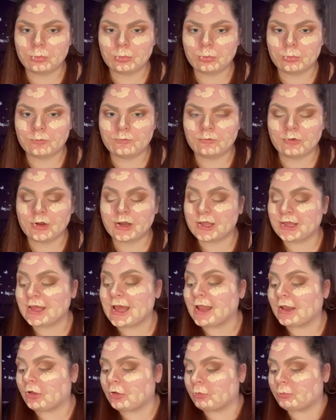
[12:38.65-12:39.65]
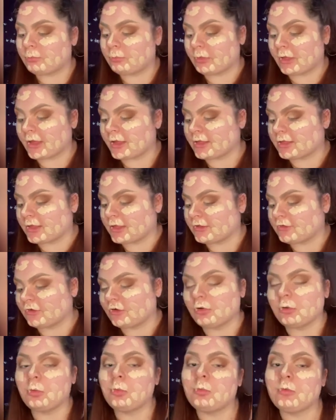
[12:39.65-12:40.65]
for any yellow places you go
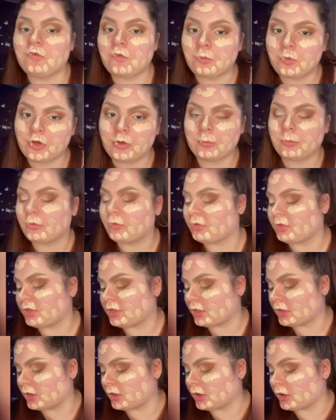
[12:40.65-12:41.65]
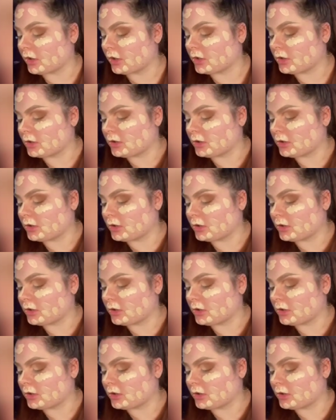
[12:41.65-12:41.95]
in with a purple concealer.